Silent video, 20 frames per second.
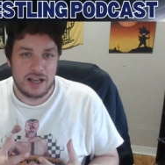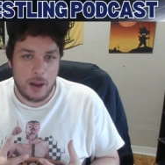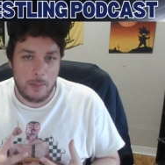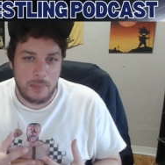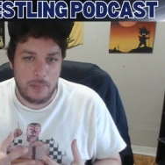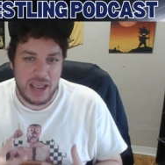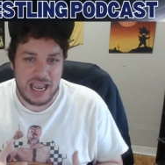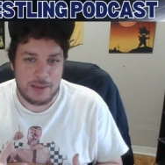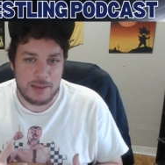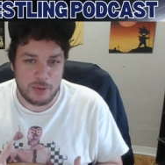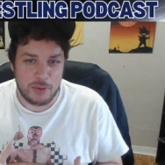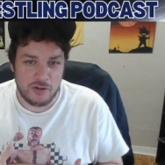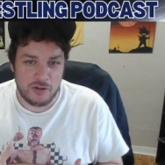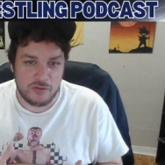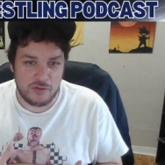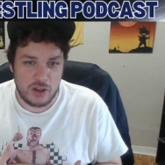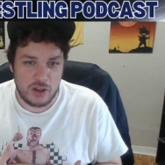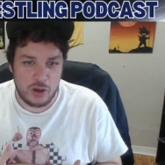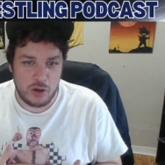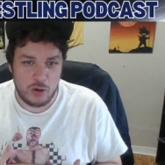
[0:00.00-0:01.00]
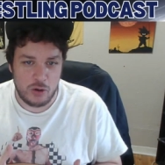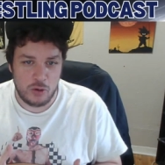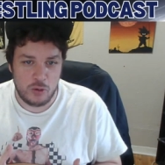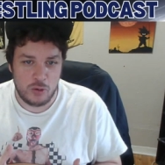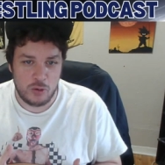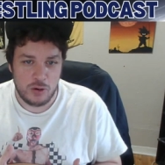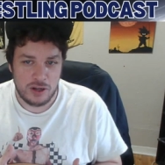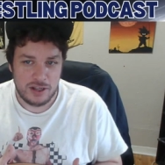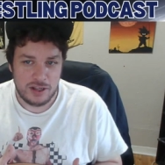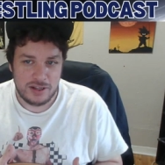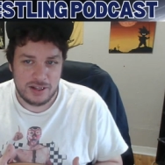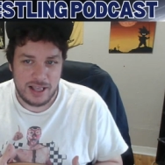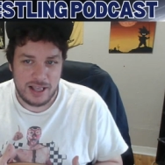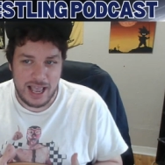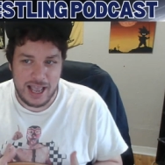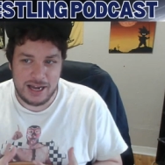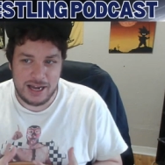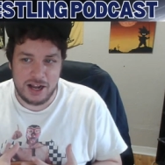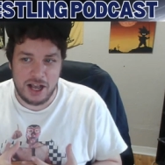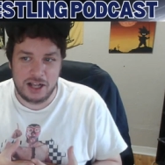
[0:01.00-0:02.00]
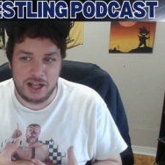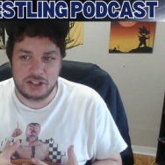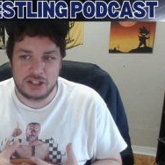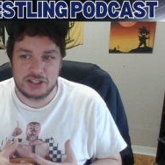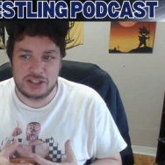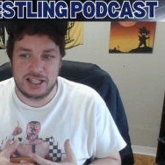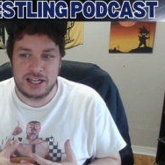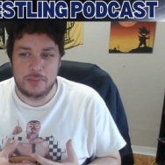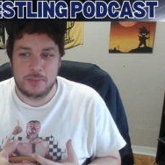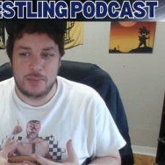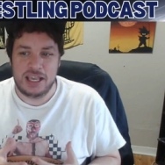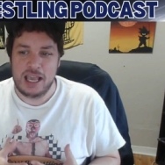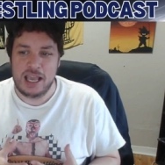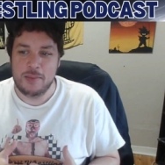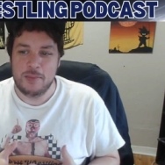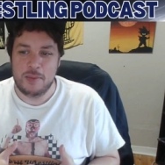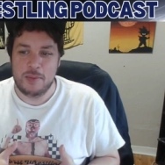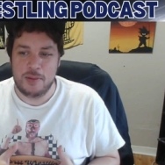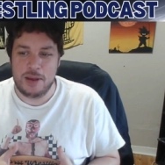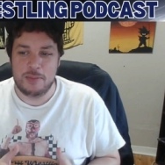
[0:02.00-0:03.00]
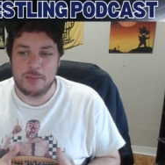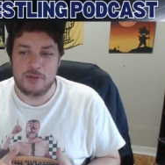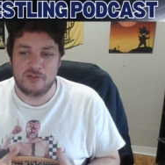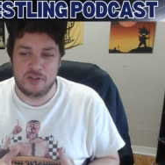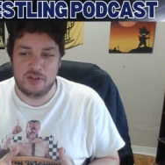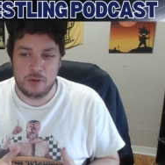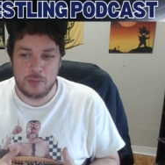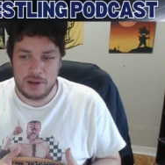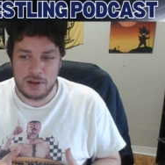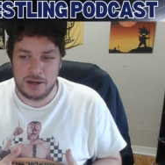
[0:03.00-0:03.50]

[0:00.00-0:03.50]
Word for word: a pay-per-view, and not just that it became a pay-per-view,